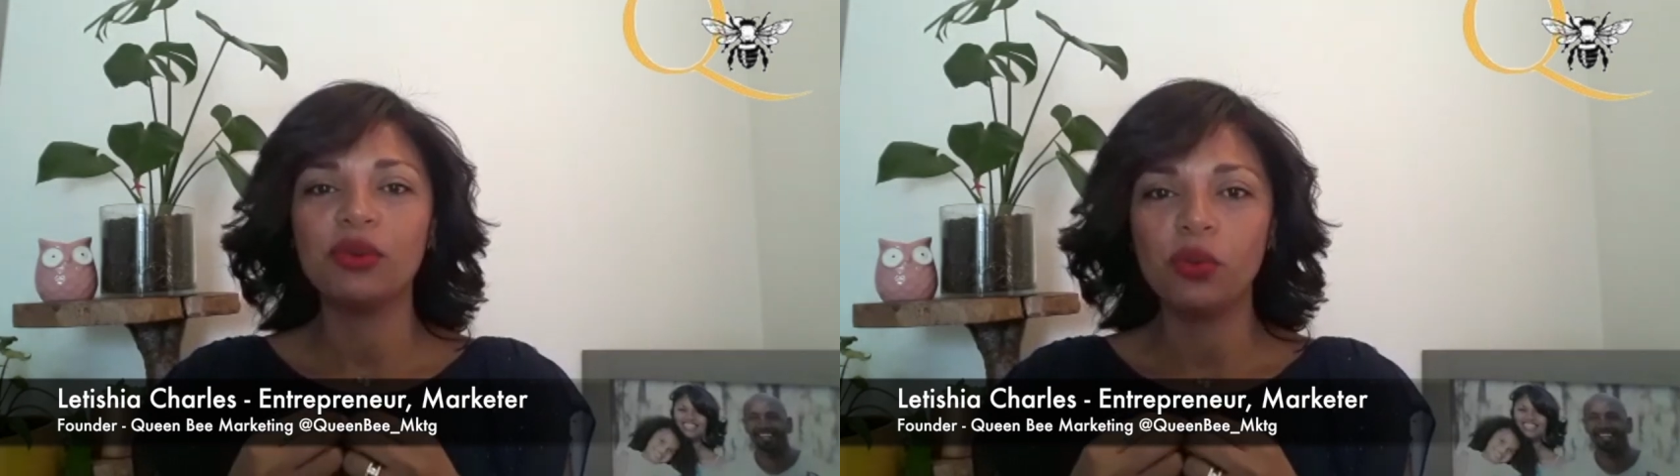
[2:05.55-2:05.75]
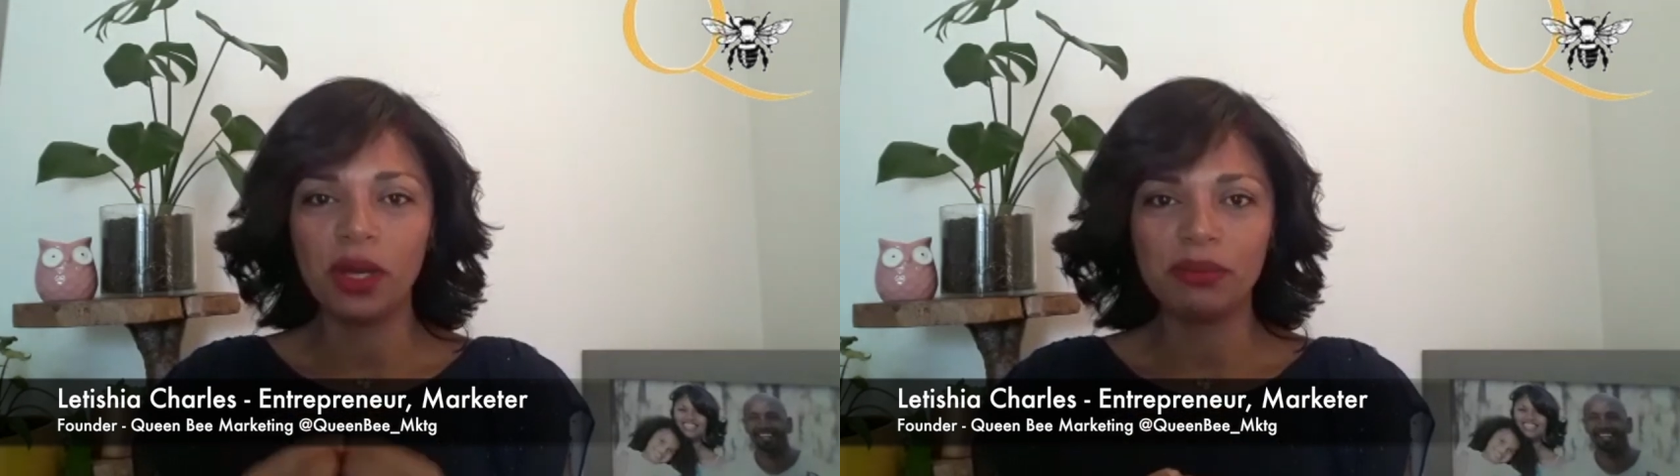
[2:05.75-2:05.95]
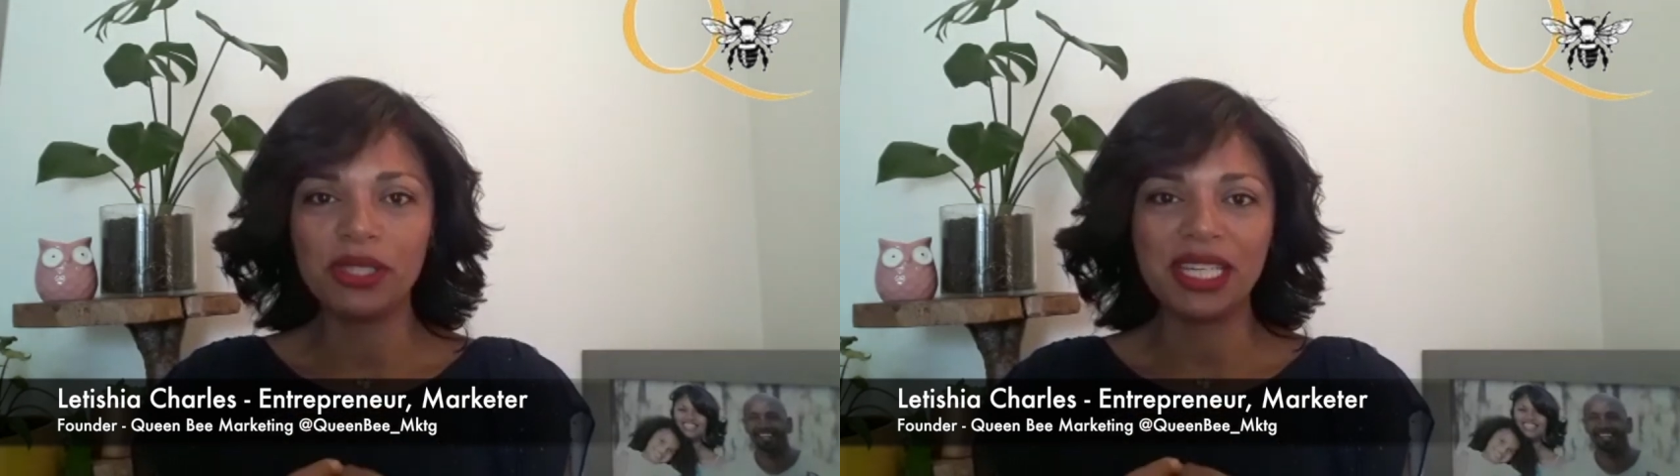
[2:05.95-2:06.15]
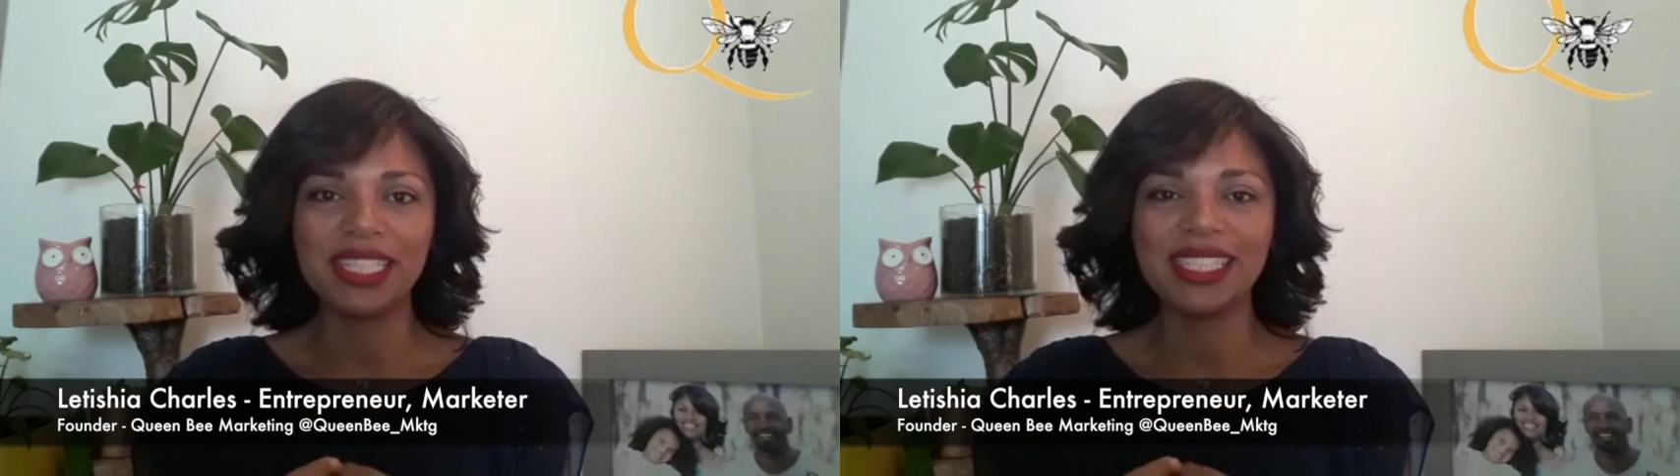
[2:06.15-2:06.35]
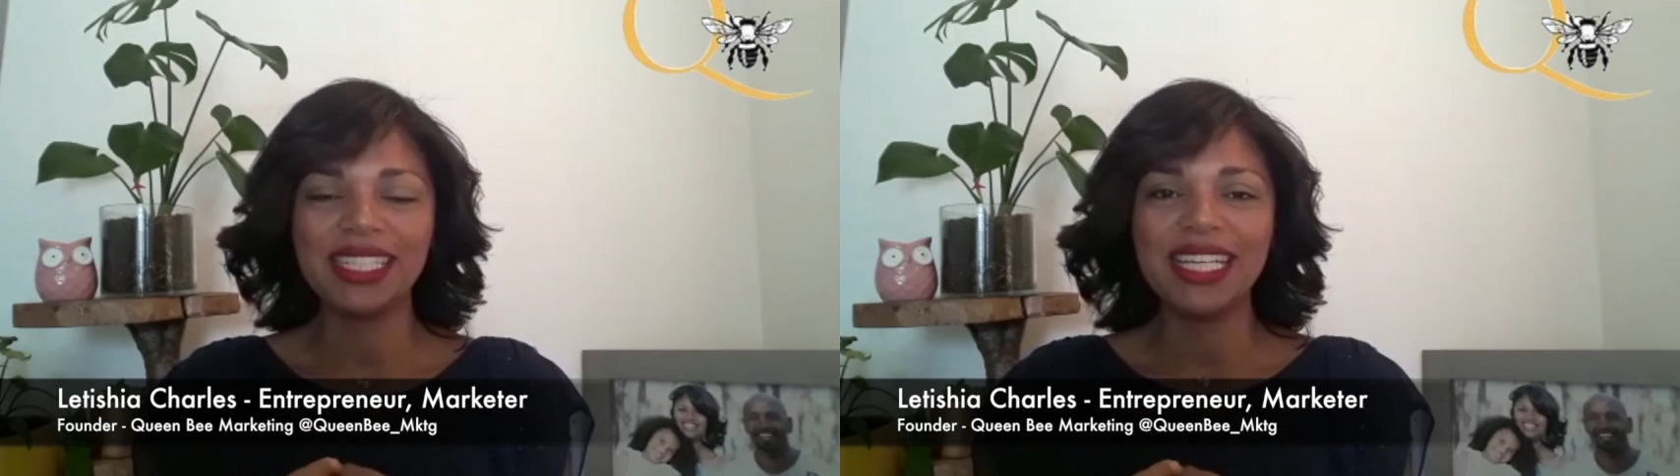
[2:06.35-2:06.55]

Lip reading: website.